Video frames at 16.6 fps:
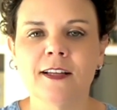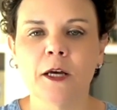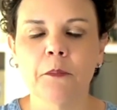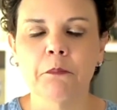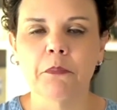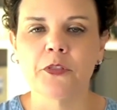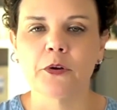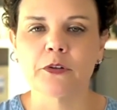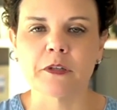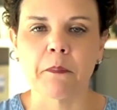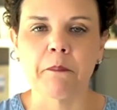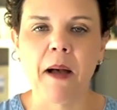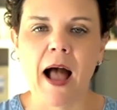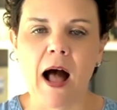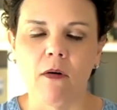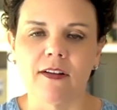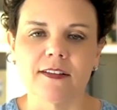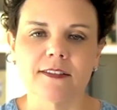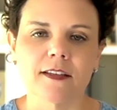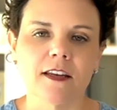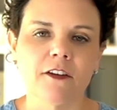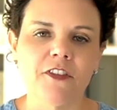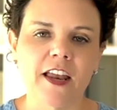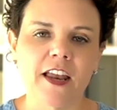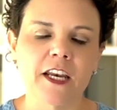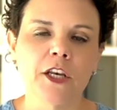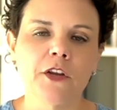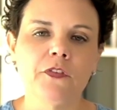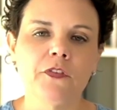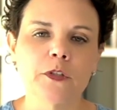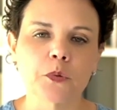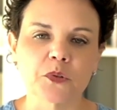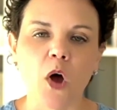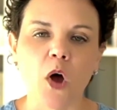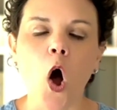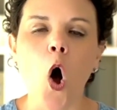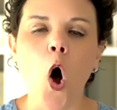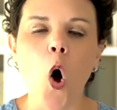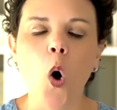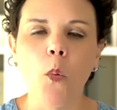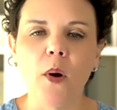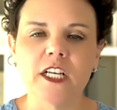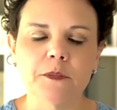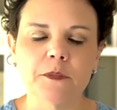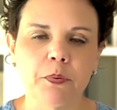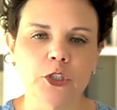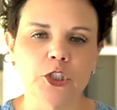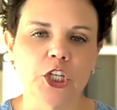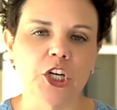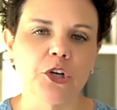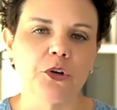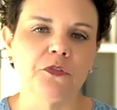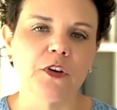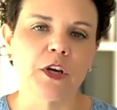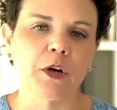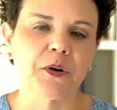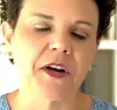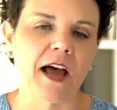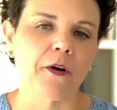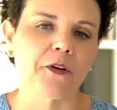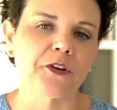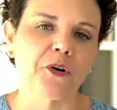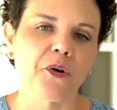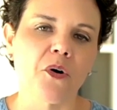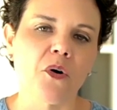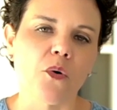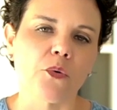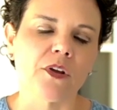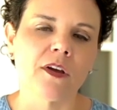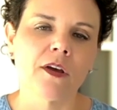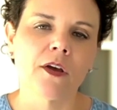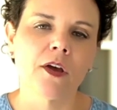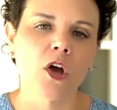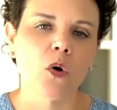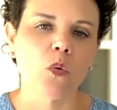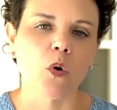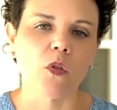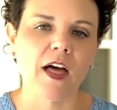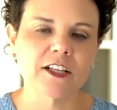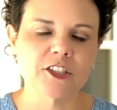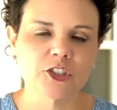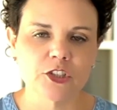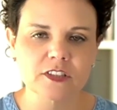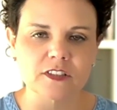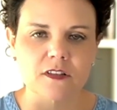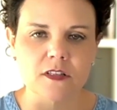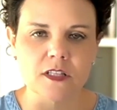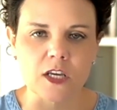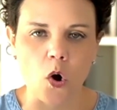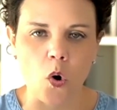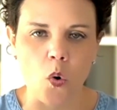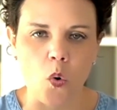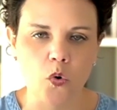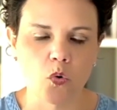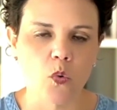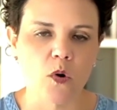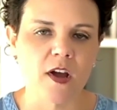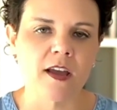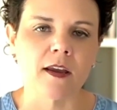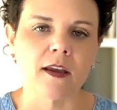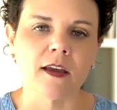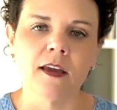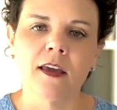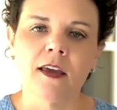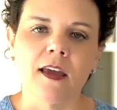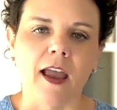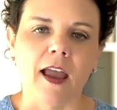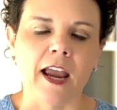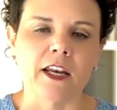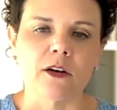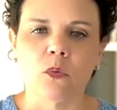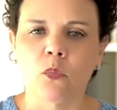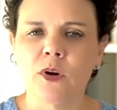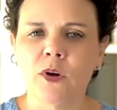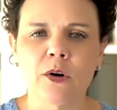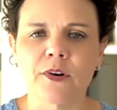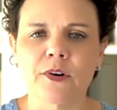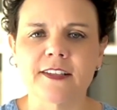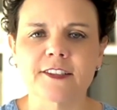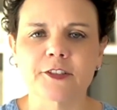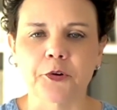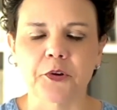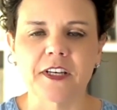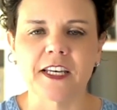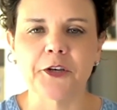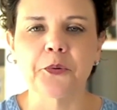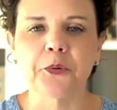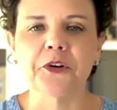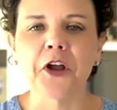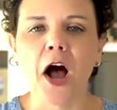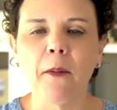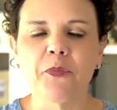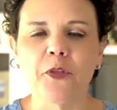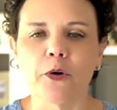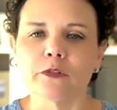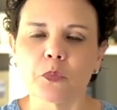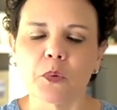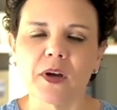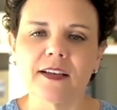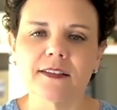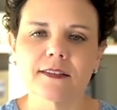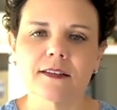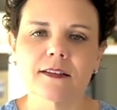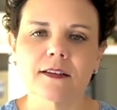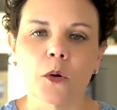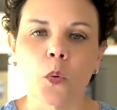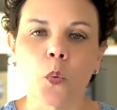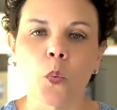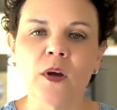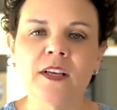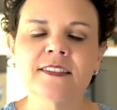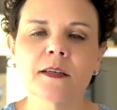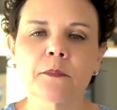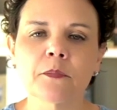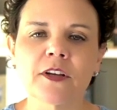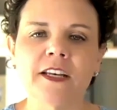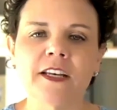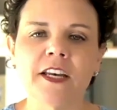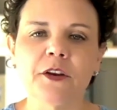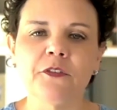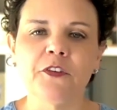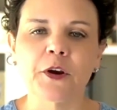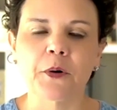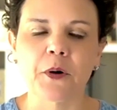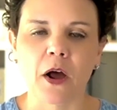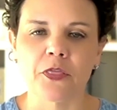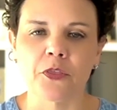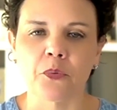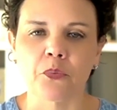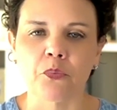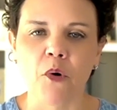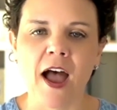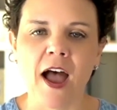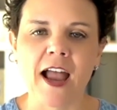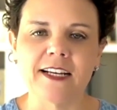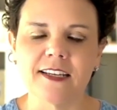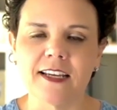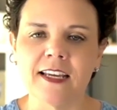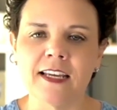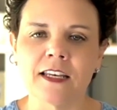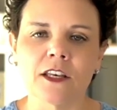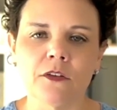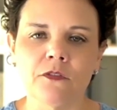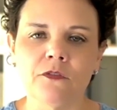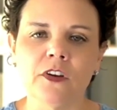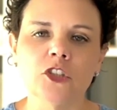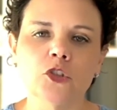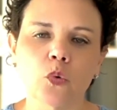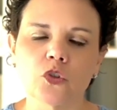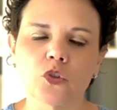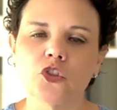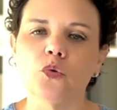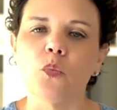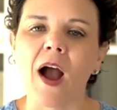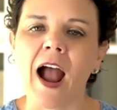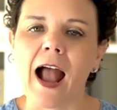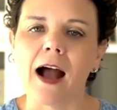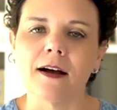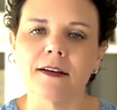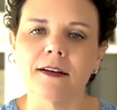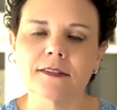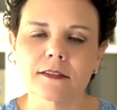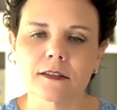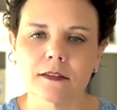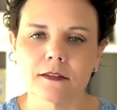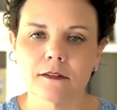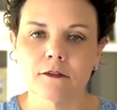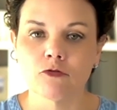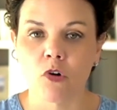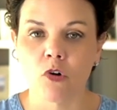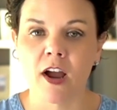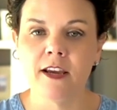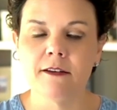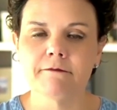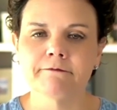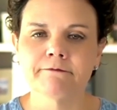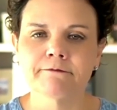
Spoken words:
But there's a balance. And if that individual is always pushing you to figure it out on your own, well, that's just the old way. And we don't necessarily need to adopt those ways. We simply need to figure out the right individual to ask, right?